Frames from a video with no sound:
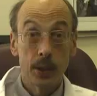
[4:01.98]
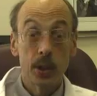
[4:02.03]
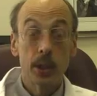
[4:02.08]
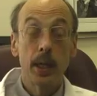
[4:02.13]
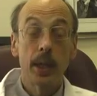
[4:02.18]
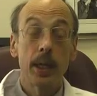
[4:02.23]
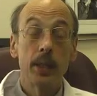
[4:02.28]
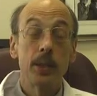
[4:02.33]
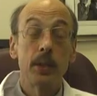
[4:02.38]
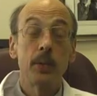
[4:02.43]

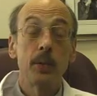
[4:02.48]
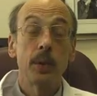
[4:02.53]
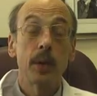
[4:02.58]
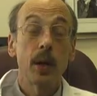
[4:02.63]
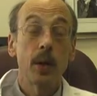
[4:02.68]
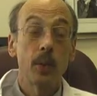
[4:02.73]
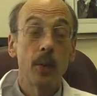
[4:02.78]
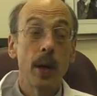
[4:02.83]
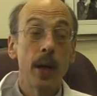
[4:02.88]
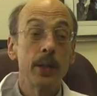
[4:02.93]
education with
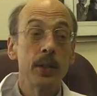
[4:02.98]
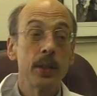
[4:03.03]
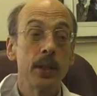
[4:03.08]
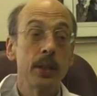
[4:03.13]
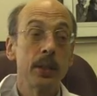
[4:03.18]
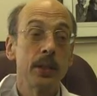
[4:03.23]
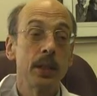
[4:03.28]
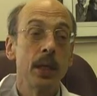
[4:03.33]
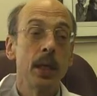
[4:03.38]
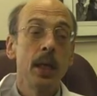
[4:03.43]
our
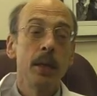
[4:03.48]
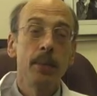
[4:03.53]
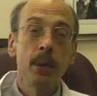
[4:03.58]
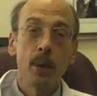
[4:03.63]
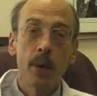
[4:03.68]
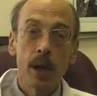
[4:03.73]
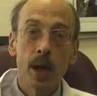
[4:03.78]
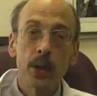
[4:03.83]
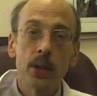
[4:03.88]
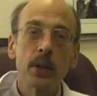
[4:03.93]
residents, but
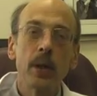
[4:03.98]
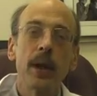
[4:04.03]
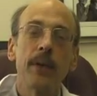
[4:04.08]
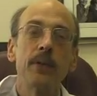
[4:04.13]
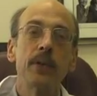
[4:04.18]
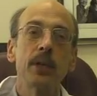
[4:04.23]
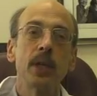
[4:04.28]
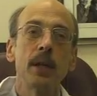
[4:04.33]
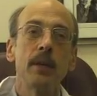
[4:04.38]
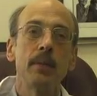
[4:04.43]
we also
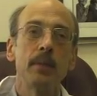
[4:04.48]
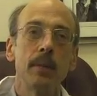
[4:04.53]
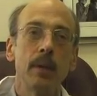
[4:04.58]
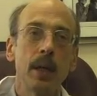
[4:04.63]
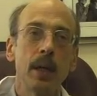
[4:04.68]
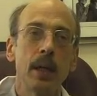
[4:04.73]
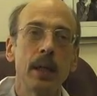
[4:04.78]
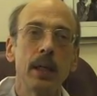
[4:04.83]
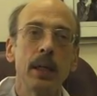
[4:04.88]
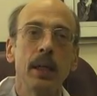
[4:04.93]
have some
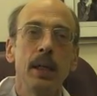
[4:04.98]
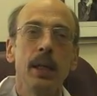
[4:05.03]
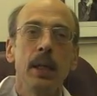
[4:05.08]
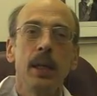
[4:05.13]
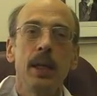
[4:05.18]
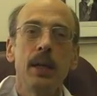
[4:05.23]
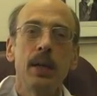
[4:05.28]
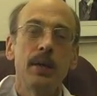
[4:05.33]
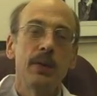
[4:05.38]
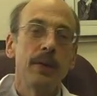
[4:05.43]

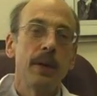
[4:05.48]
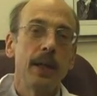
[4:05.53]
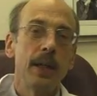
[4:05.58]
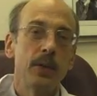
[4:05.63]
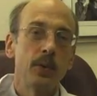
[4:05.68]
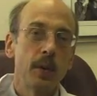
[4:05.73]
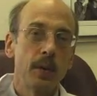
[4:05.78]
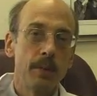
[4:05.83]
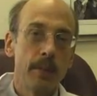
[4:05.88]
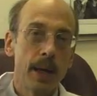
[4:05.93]

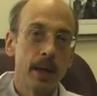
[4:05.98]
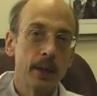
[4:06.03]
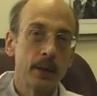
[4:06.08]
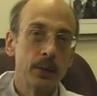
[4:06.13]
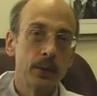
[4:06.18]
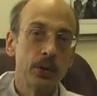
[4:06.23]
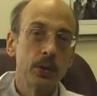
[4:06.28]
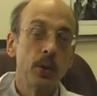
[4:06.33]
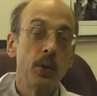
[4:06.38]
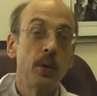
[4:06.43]
interface with
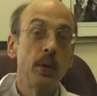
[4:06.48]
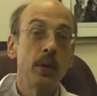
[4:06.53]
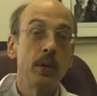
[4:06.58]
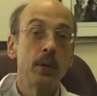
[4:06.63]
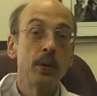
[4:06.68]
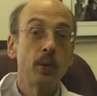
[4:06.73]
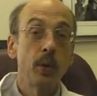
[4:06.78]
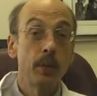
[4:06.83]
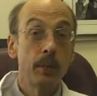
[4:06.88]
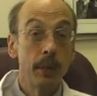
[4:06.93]
medical
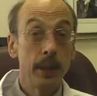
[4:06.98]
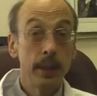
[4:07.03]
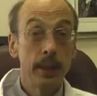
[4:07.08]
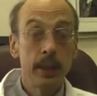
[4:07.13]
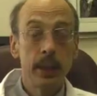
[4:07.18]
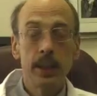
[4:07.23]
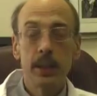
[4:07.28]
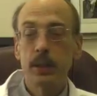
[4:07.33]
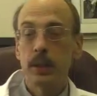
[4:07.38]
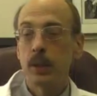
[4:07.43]
students, with
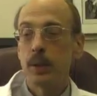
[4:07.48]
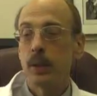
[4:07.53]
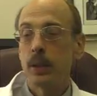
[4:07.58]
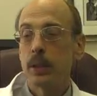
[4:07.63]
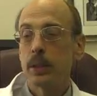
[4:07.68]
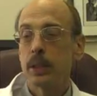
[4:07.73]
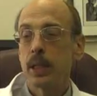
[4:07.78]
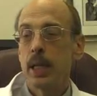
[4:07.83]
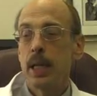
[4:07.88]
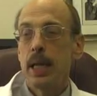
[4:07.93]
PT
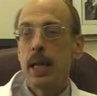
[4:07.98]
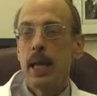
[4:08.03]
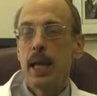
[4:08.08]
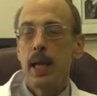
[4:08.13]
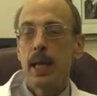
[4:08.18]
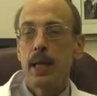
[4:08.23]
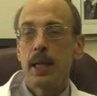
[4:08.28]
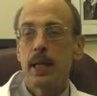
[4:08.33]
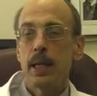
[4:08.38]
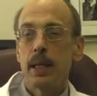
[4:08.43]
students,
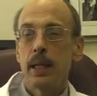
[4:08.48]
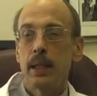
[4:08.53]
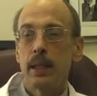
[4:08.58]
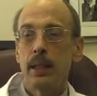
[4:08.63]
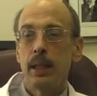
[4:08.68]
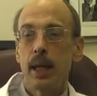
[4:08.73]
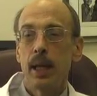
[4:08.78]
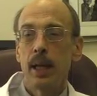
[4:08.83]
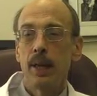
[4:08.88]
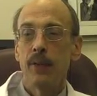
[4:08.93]

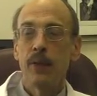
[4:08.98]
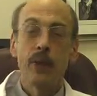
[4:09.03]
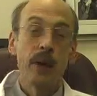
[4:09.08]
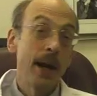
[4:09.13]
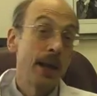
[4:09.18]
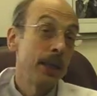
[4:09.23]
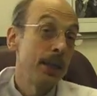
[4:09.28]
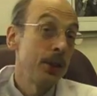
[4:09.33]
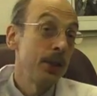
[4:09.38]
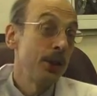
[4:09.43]
and
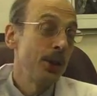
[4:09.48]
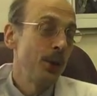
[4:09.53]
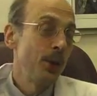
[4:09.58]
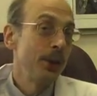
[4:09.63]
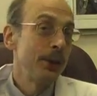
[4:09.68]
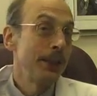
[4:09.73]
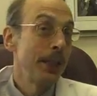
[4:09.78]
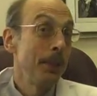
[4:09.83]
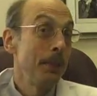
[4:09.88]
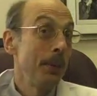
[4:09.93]
frankly,
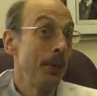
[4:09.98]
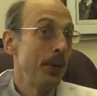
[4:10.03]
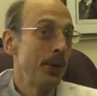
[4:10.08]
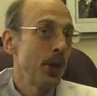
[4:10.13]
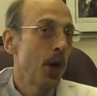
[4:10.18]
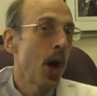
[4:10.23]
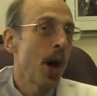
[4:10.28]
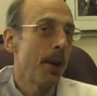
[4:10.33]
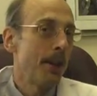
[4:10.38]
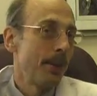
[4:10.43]
students keep you
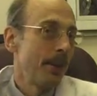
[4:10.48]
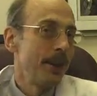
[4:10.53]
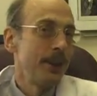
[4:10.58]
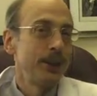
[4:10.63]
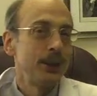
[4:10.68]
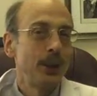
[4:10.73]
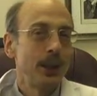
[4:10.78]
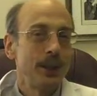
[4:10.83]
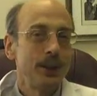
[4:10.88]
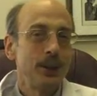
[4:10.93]
sharp.
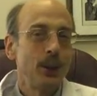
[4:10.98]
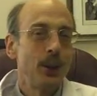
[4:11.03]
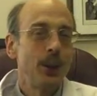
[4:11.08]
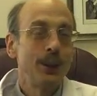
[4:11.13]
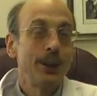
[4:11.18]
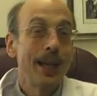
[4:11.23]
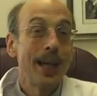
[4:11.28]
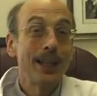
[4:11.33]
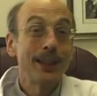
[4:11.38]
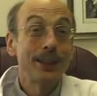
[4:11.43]

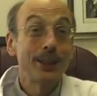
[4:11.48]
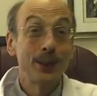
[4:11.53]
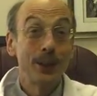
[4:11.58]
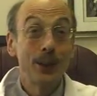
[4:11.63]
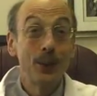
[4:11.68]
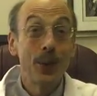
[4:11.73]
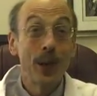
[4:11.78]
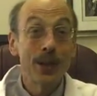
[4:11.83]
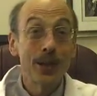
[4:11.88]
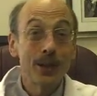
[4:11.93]
Students ask
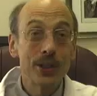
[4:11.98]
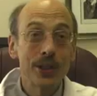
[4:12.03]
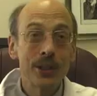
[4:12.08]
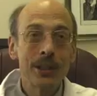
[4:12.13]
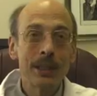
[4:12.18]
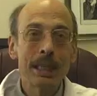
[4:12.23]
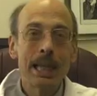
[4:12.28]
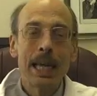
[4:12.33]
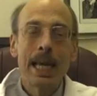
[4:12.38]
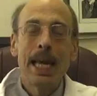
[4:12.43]
good
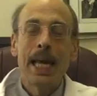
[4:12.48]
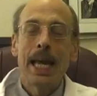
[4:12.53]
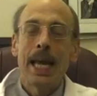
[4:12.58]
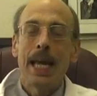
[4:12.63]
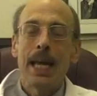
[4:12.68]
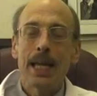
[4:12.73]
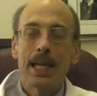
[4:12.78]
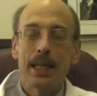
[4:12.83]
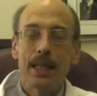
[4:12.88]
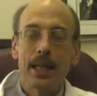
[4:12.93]
questions,
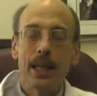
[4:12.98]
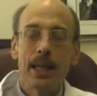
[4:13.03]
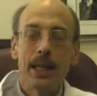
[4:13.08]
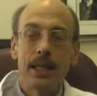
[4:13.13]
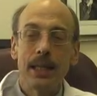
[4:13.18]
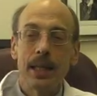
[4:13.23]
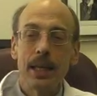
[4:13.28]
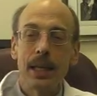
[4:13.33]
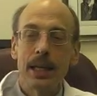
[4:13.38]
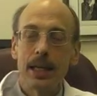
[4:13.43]
and
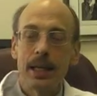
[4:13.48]
they